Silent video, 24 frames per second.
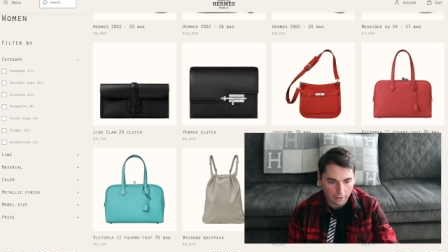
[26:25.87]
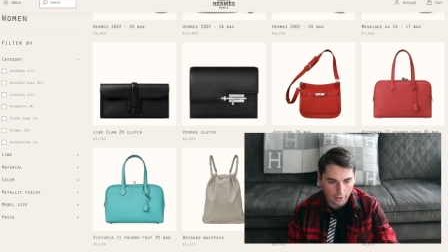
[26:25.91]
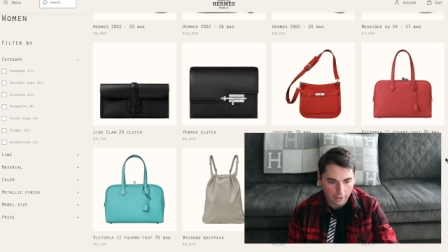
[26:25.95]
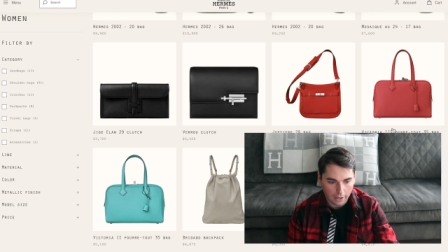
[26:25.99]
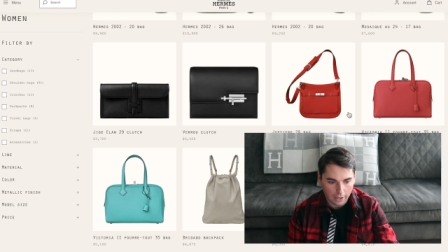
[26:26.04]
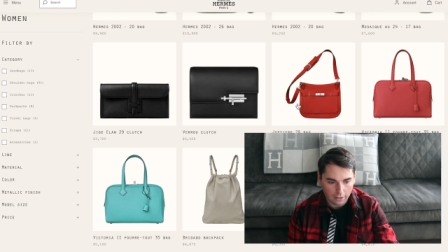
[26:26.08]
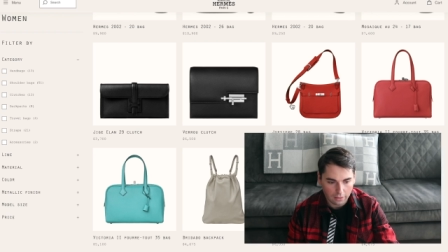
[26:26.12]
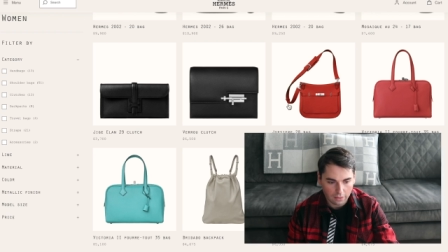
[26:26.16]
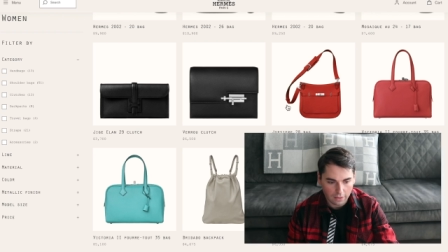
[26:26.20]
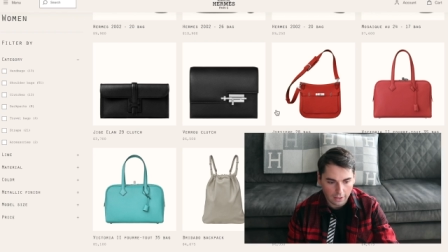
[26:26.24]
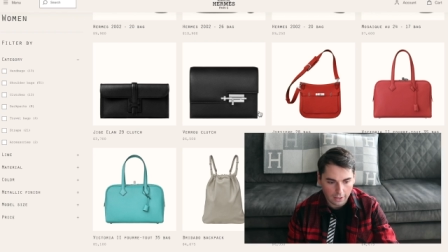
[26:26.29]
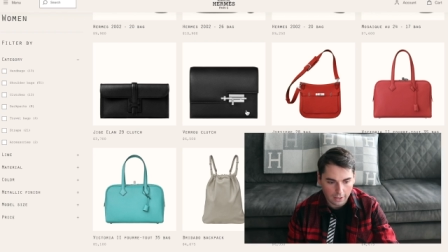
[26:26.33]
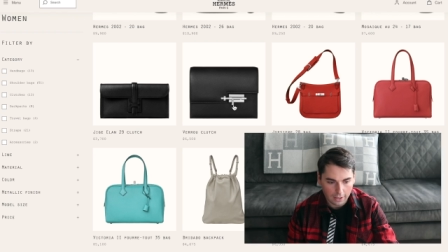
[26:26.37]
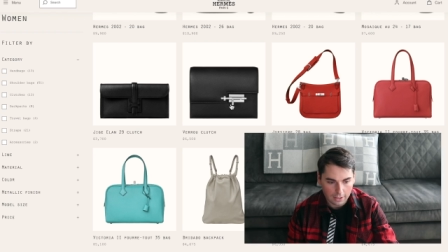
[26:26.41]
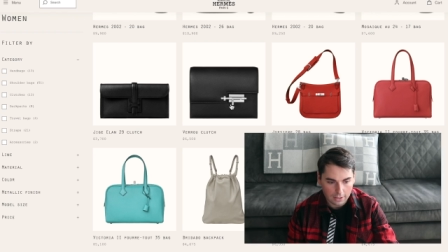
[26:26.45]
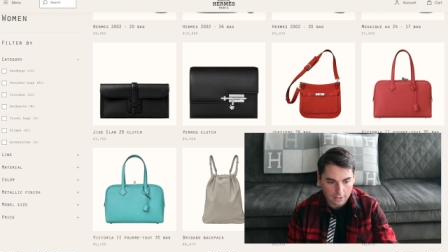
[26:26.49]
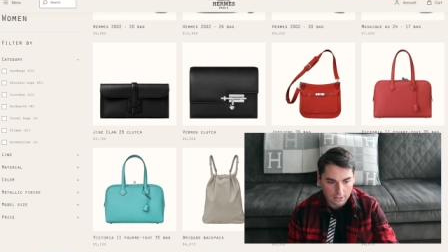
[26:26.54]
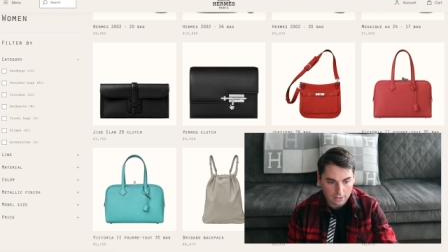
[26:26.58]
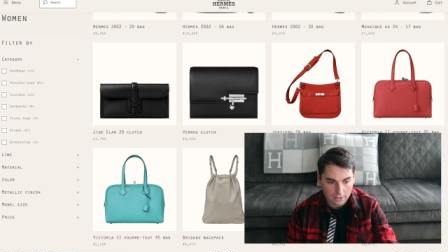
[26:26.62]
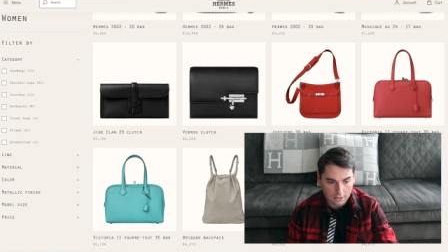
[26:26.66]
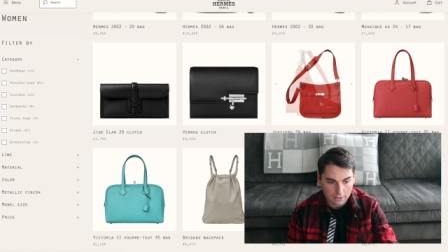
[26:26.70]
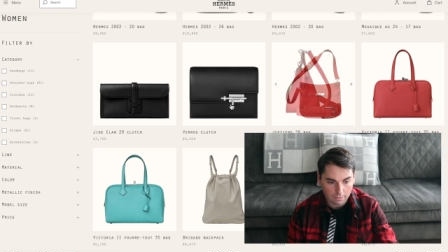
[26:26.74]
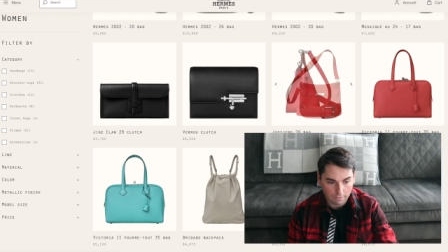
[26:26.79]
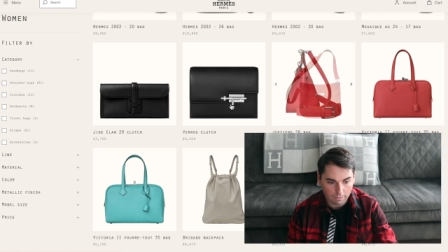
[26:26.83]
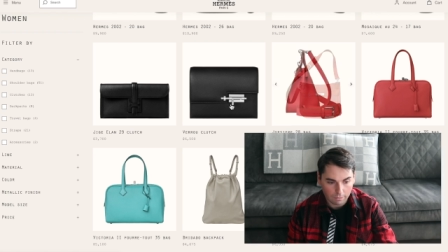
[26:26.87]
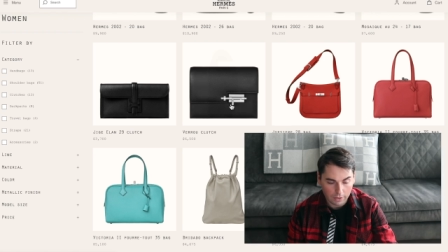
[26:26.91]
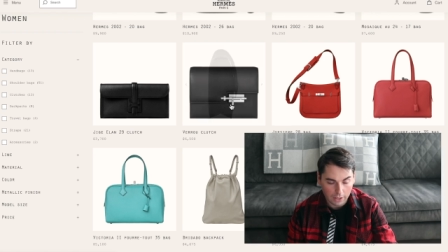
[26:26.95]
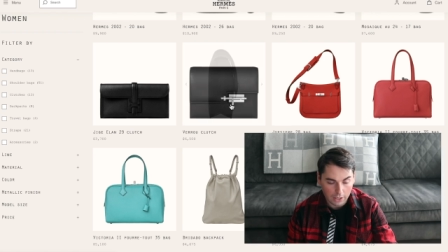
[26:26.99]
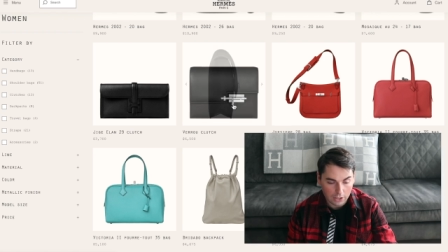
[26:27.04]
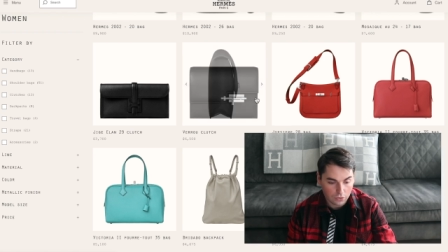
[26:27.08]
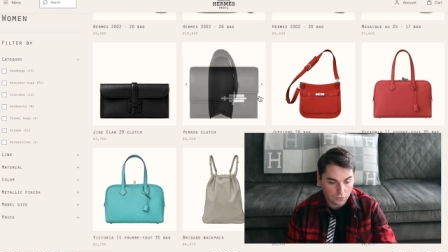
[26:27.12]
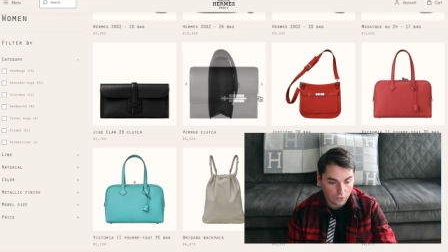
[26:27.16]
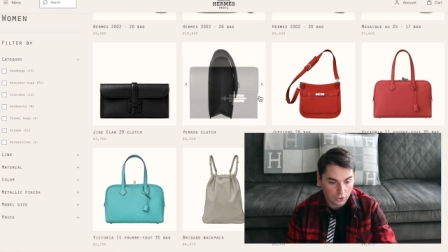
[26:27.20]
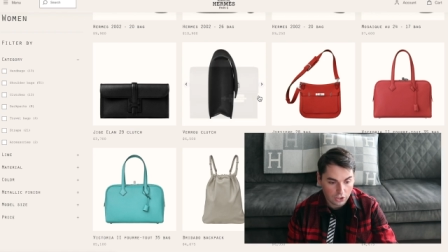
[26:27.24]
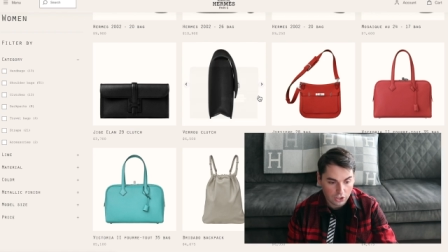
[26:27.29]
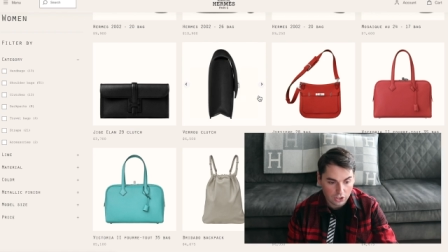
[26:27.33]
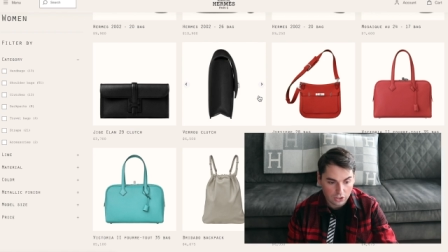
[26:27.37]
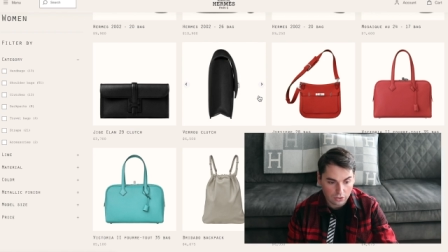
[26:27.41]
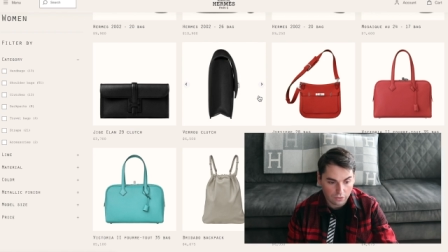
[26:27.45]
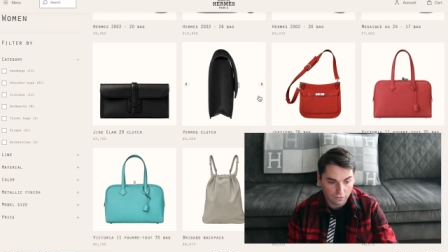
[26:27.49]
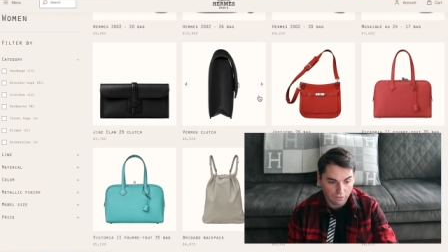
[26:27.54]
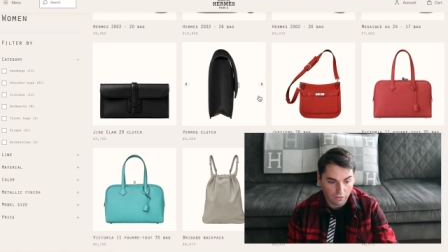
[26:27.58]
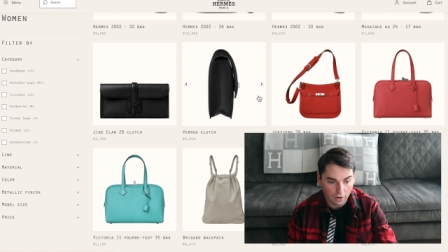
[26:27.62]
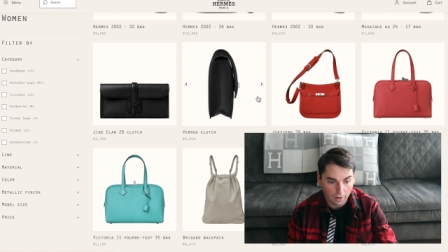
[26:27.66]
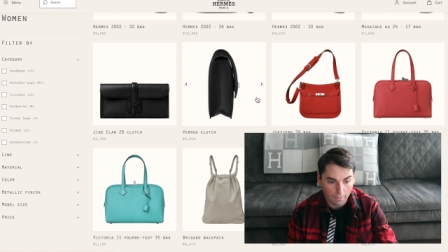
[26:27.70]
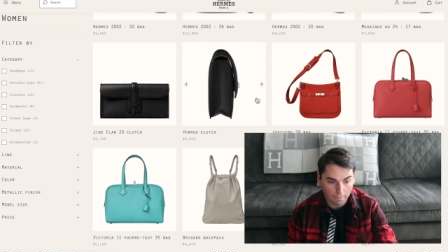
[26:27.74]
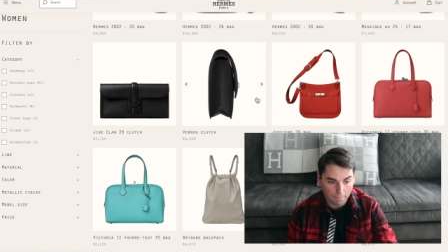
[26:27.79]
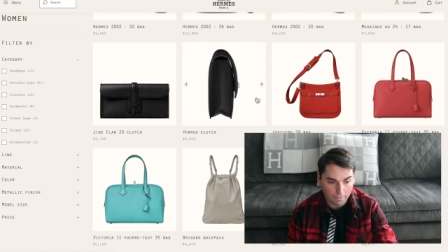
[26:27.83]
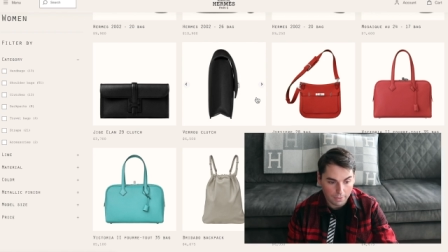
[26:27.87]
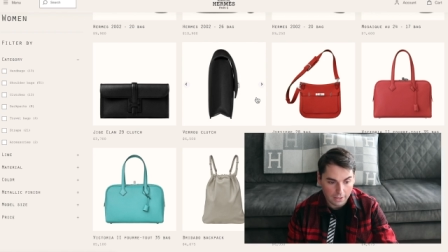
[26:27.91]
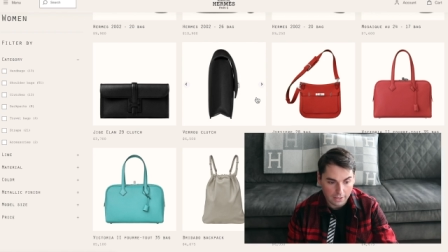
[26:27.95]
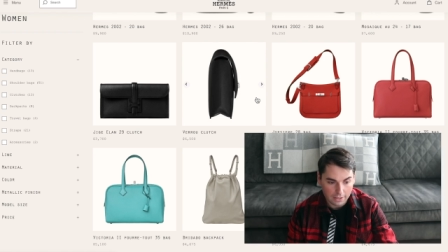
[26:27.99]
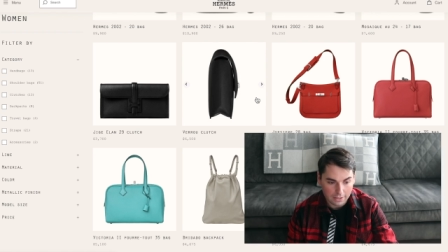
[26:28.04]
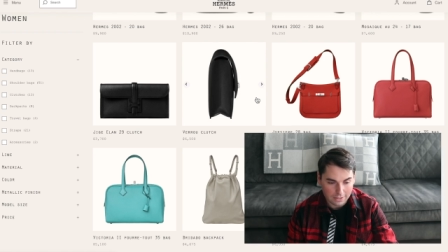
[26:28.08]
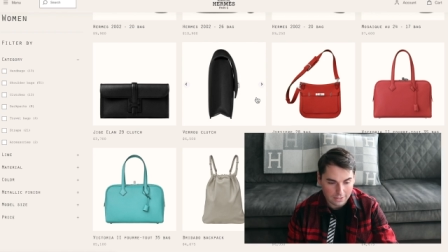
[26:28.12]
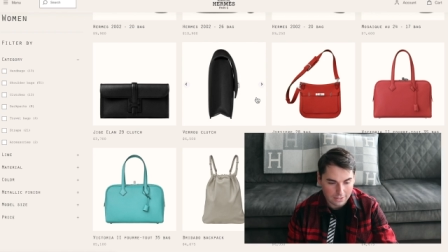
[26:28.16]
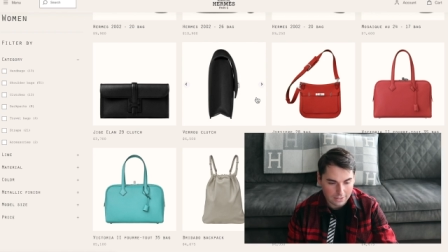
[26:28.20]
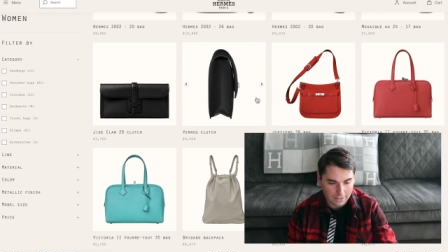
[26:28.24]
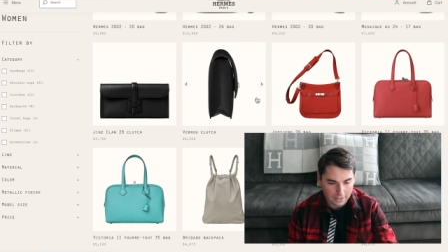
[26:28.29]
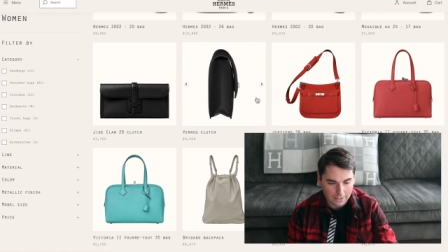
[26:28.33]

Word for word: I think it's really just a fun piece.